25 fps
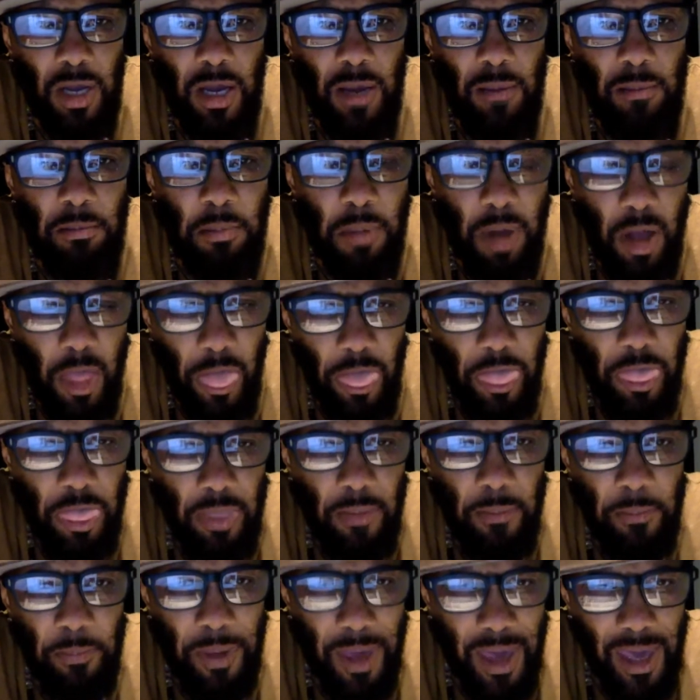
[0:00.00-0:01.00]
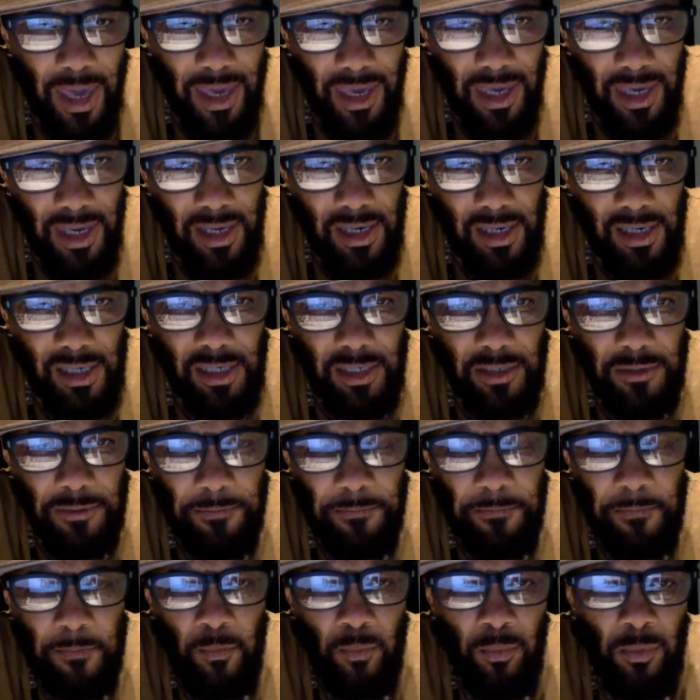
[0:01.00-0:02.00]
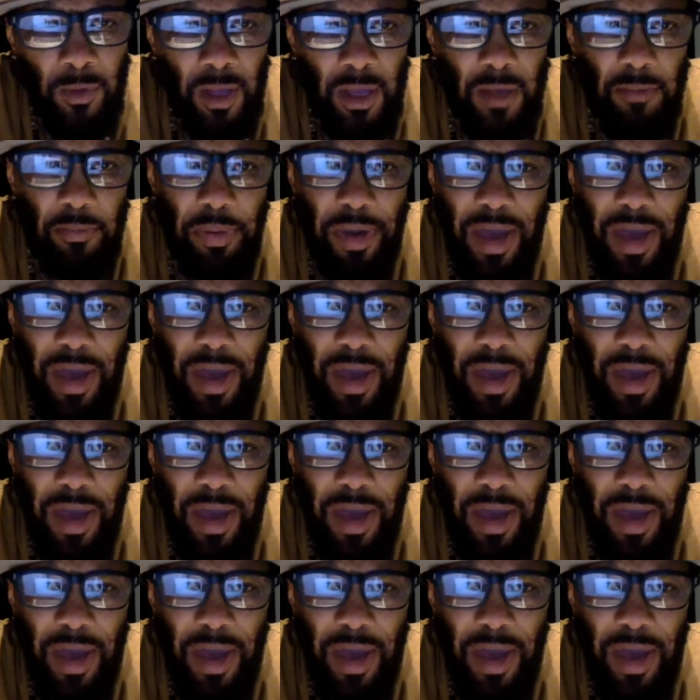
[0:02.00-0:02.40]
month pay here in